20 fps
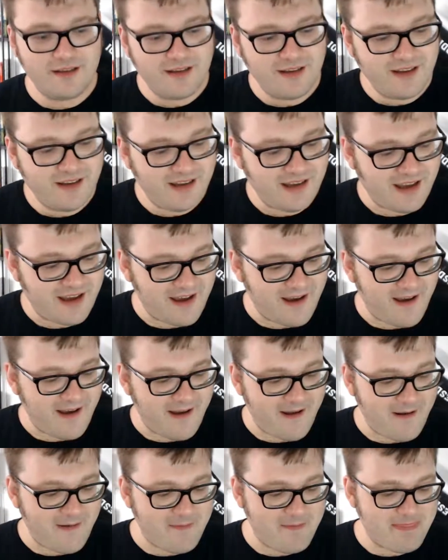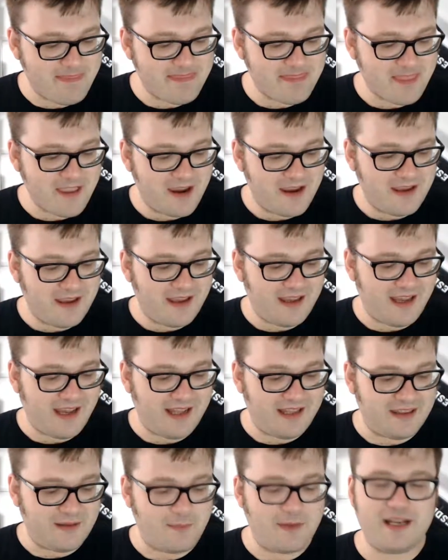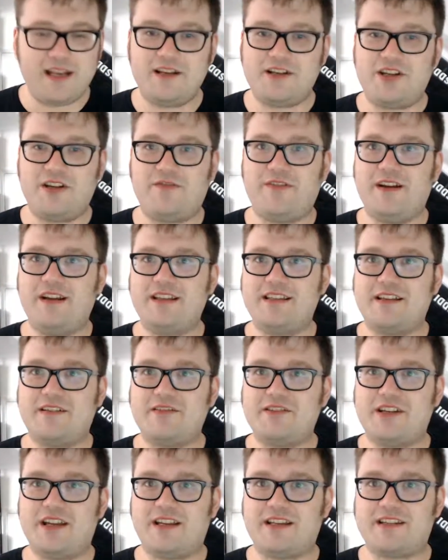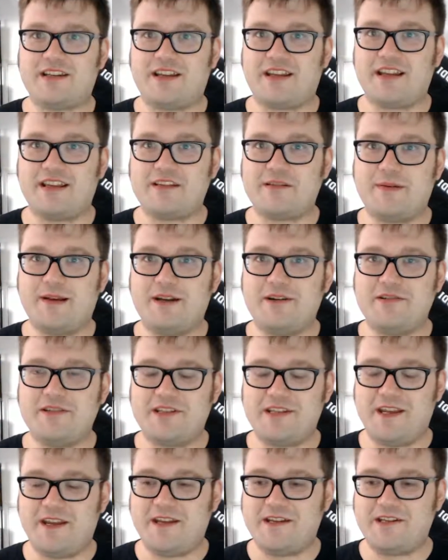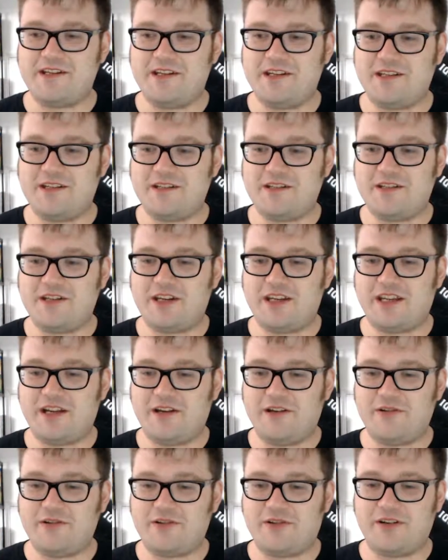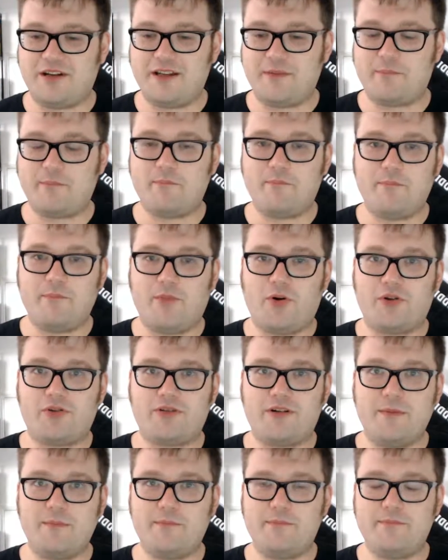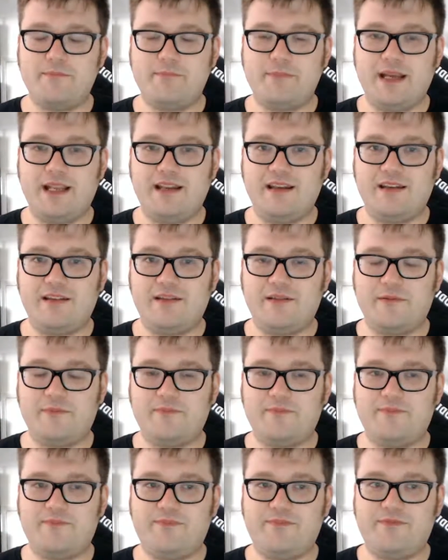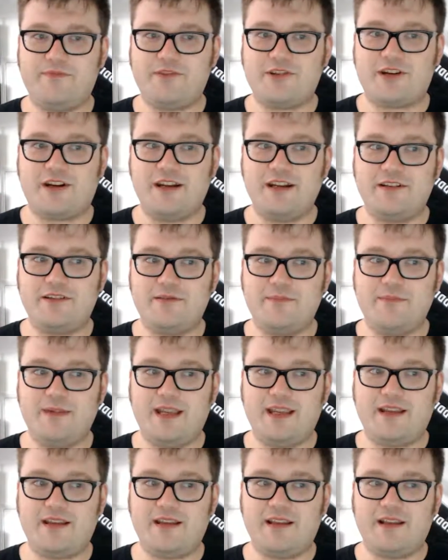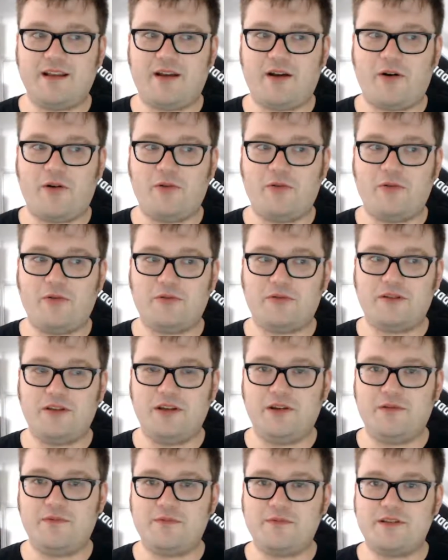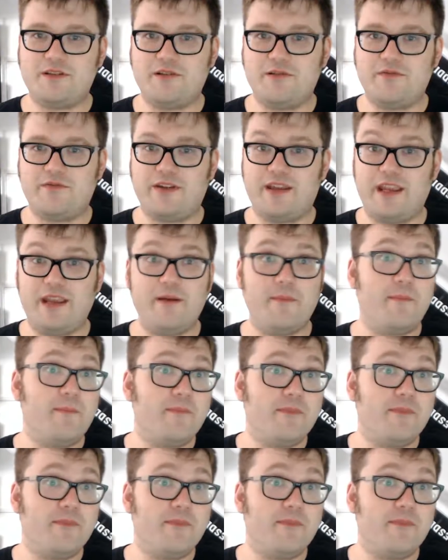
And the minute she finds out Jack Jack has powers, yeah, she goes on a moderate bender, trying to make a whole new suit for him,